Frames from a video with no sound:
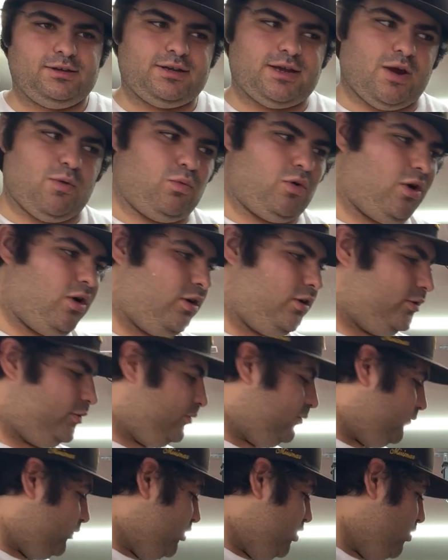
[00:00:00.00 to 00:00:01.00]
and we're
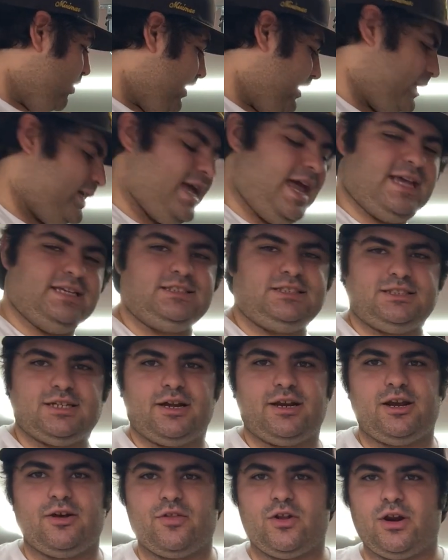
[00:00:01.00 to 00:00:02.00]
all doing a case
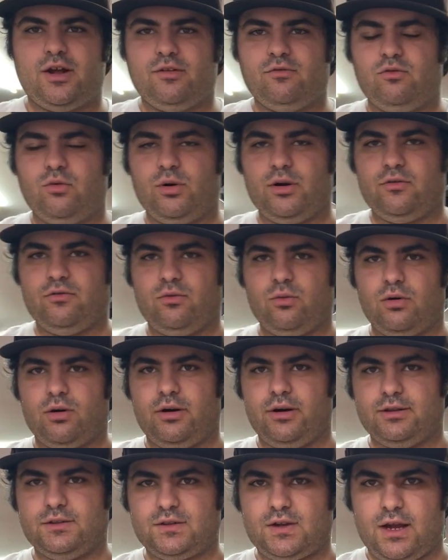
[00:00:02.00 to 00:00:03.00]
study on the 944,
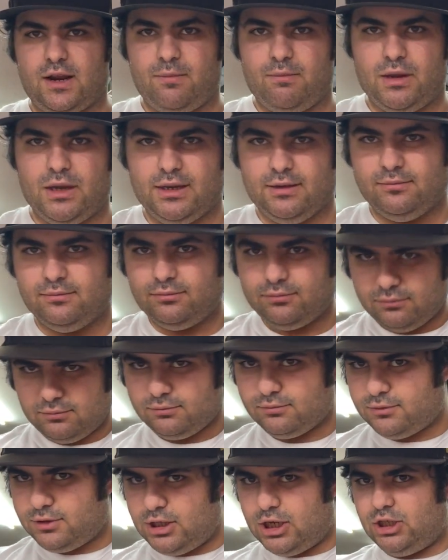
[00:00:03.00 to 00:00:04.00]
and it's kind of me
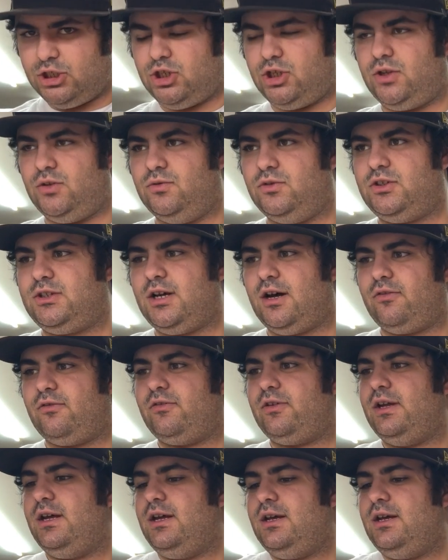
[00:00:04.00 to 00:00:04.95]
teaching you stuff.